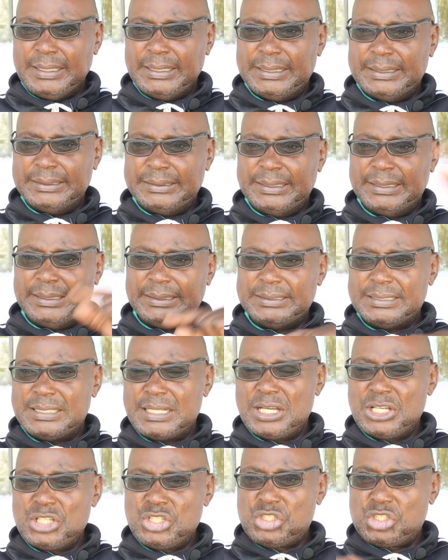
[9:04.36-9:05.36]
and then
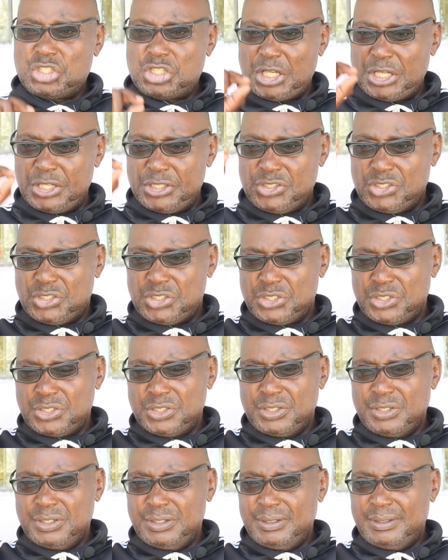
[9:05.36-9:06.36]
change
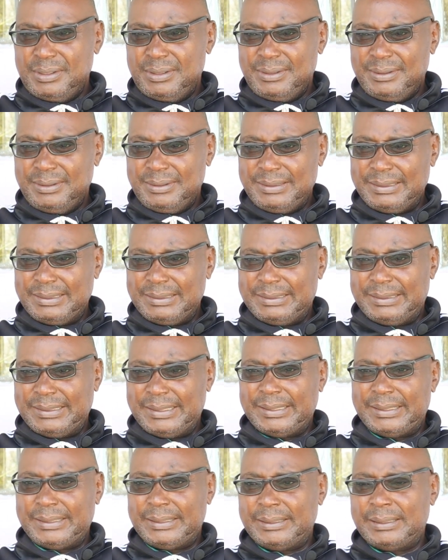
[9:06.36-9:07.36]

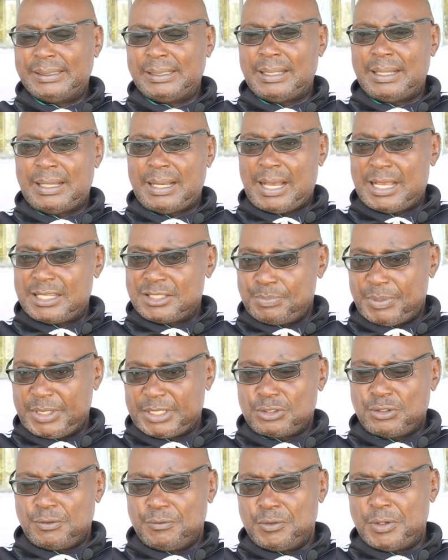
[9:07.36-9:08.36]
the
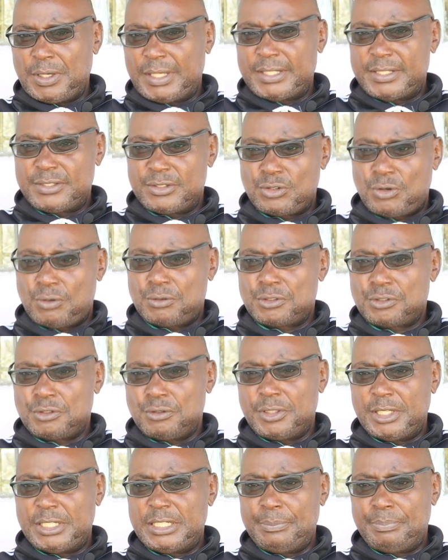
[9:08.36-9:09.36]
aspect of your result
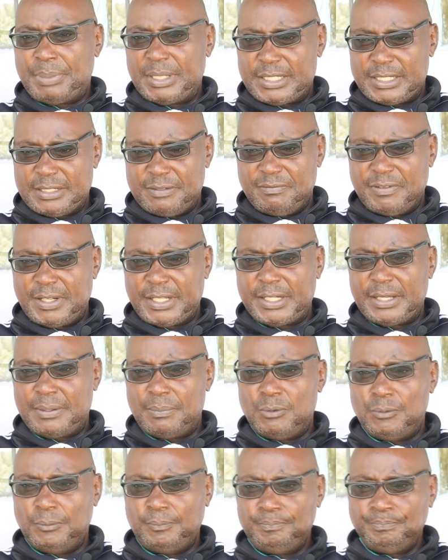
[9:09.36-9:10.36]
or the dependent
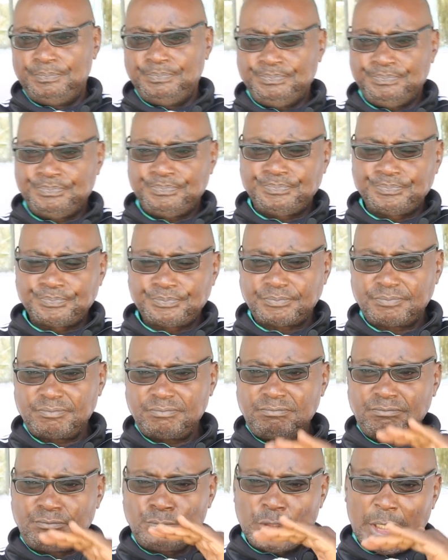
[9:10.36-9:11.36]
variable.
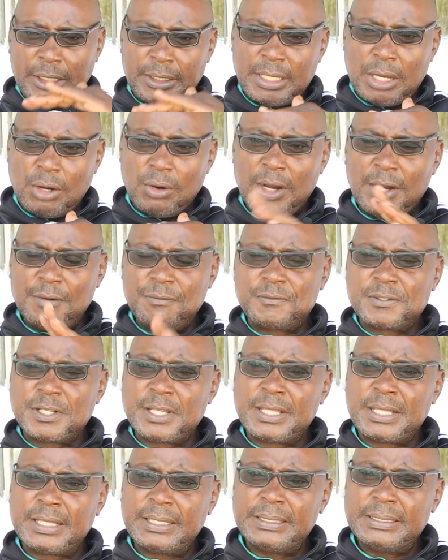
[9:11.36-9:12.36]
Now,
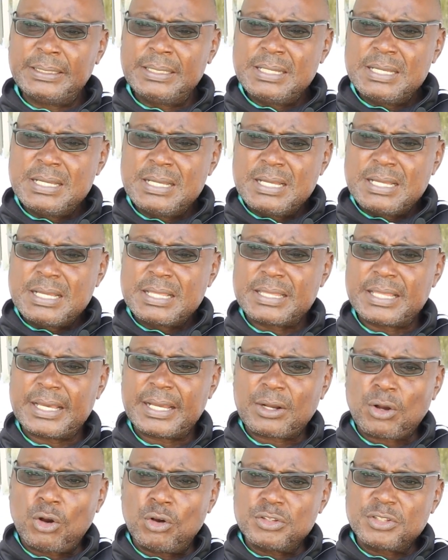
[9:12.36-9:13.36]
after
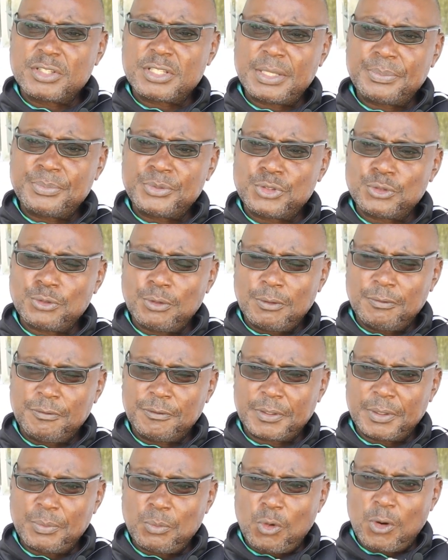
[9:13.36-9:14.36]
the conceptual
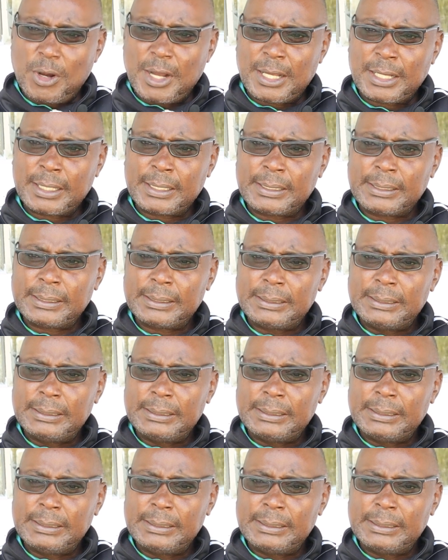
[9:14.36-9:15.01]
framework,